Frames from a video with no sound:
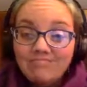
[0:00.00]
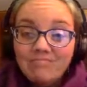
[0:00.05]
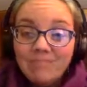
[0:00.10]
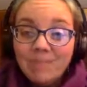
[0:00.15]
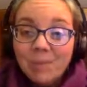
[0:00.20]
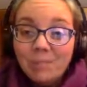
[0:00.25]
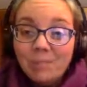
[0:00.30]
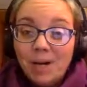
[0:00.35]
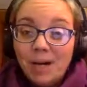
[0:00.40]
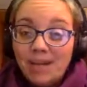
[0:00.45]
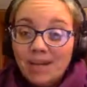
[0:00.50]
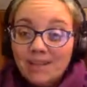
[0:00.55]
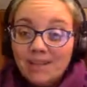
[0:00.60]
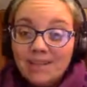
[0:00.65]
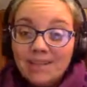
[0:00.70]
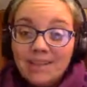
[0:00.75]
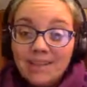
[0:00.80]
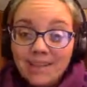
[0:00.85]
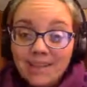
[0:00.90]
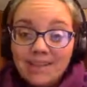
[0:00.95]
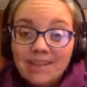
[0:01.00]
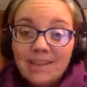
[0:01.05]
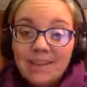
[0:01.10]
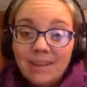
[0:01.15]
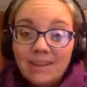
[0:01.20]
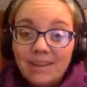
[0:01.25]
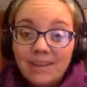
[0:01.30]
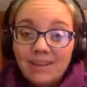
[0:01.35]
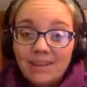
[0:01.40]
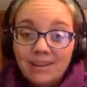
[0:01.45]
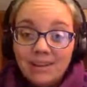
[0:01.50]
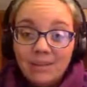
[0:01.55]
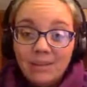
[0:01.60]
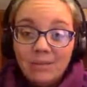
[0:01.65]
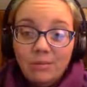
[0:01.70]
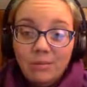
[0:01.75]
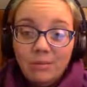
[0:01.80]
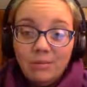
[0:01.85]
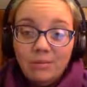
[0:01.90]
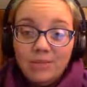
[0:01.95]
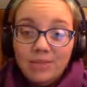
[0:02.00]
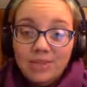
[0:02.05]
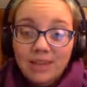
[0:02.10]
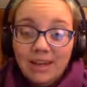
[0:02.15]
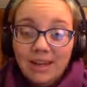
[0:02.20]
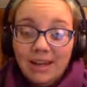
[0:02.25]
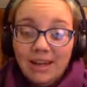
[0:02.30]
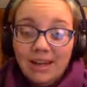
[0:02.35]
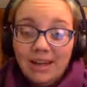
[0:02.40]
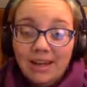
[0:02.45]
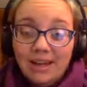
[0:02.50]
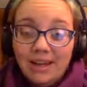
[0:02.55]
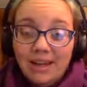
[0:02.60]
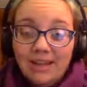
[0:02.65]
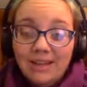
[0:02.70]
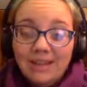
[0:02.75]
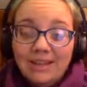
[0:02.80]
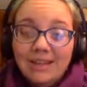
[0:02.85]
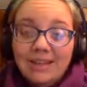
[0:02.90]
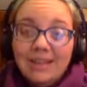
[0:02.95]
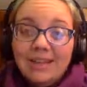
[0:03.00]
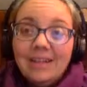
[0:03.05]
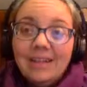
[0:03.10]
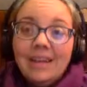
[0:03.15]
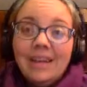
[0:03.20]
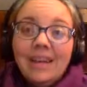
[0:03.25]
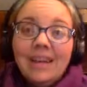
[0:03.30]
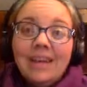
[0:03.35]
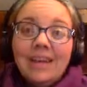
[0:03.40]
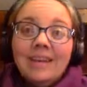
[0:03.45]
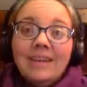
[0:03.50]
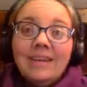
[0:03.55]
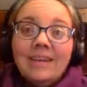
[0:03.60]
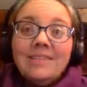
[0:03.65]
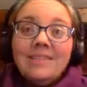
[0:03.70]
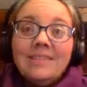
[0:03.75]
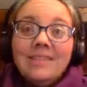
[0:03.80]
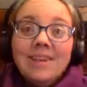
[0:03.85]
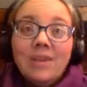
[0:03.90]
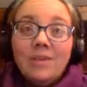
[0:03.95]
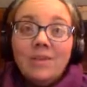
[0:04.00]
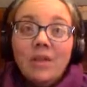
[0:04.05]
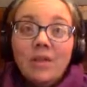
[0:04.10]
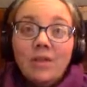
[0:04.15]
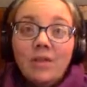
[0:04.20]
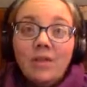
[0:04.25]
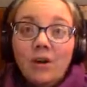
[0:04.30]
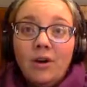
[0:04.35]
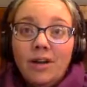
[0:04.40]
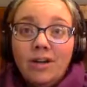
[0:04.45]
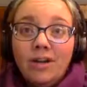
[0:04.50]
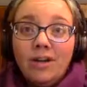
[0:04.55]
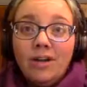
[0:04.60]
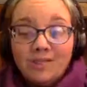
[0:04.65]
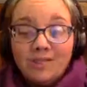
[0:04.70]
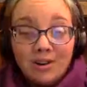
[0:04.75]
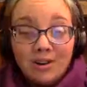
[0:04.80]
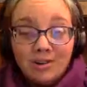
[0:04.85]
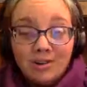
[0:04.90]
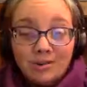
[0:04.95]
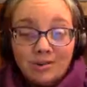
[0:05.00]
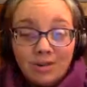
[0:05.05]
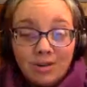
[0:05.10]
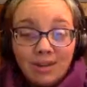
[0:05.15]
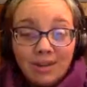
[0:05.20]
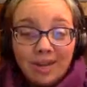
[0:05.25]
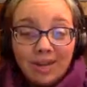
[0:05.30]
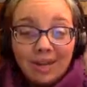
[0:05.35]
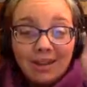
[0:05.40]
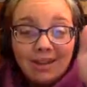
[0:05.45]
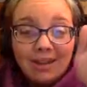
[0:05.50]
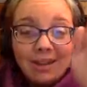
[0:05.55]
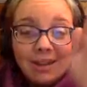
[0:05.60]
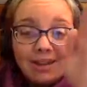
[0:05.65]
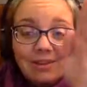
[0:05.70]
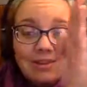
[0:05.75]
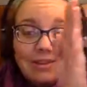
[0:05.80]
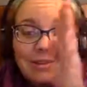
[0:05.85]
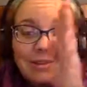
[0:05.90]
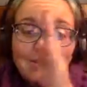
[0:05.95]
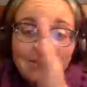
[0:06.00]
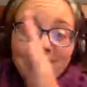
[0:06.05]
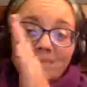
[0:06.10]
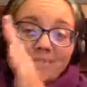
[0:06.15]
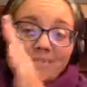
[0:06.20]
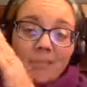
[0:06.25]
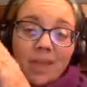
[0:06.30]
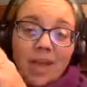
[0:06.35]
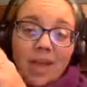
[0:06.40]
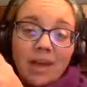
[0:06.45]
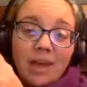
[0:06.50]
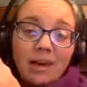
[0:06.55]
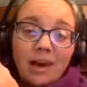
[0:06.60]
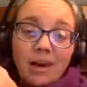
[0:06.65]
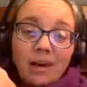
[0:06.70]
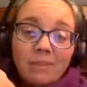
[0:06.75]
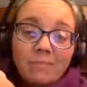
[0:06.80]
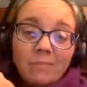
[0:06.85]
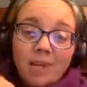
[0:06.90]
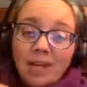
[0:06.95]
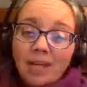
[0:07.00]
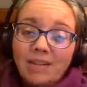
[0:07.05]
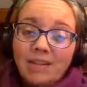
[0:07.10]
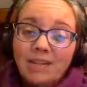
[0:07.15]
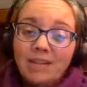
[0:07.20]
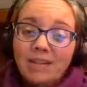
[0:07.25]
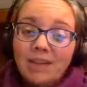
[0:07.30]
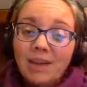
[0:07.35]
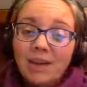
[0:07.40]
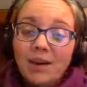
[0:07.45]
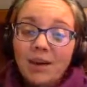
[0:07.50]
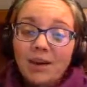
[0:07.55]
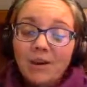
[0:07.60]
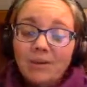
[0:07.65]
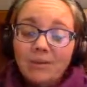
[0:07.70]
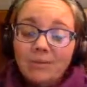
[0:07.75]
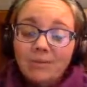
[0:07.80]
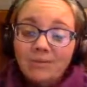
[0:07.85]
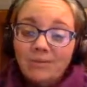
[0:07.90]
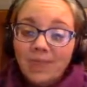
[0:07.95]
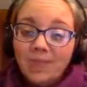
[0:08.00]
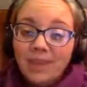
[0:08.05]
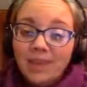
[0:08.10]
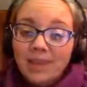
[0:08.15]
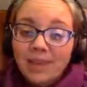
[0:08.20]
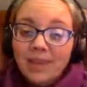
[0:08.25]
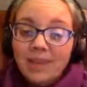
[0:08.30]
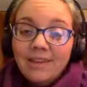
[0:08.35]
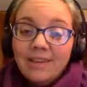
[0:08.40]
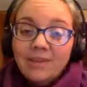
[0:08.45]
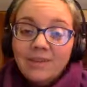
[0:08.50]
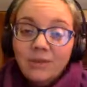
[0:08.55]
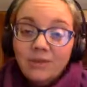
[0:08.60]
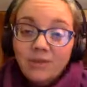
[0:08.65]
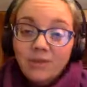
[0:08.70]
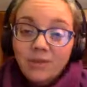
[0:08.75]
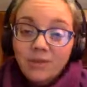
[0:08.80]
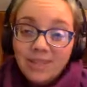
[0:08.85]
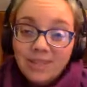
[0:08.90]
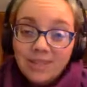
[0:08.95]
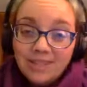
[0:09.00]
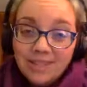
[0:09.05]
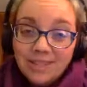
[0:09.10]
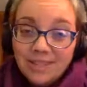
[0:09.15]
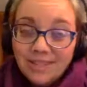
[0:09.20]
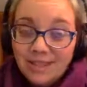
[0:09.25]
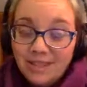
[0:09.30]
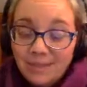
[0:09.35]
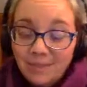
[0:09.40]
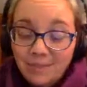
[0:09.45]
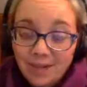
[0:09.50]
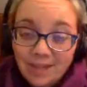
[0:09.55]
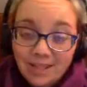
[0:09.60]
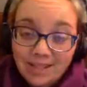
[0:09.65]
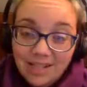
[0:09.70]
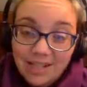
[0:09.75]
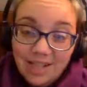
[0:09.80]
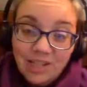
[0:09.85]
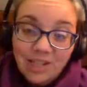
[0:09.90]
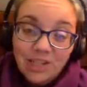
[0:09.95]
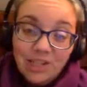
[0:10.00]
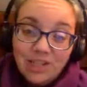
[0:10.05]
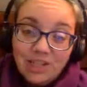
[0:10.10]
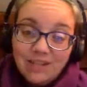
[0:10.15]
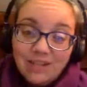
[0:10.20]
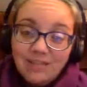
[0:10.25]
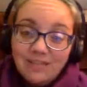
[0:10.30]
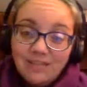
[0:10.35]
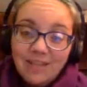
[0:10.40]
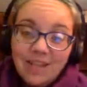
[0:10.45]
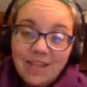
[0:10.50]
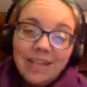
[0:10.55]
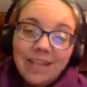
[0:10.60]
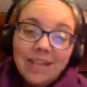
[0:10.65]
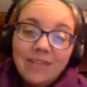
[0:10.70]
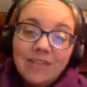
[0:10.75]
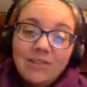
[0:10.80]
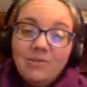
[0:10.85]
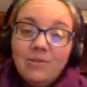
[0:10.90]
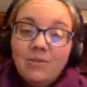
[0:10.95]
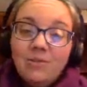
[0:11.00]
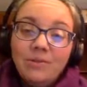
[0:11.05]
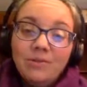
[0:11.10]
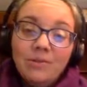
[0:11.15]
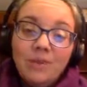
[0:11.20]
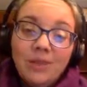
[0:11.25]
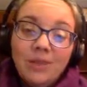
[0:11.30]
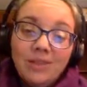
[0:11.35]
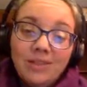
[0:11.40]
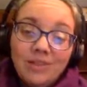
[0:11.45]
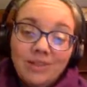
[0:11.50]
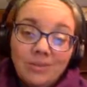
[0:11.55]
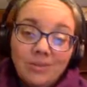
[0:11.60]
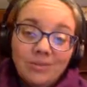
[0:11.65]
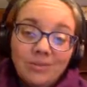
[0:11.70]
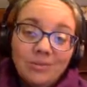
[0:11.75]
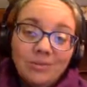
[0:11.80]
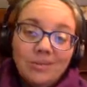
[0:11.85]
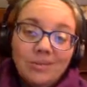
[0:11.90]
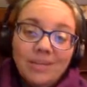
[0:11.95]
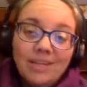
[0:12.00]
the mind is like a clear blue sky and the thoughts are sort of like clouds. They come and then they go. So for this seated meditation, I'd like to invite you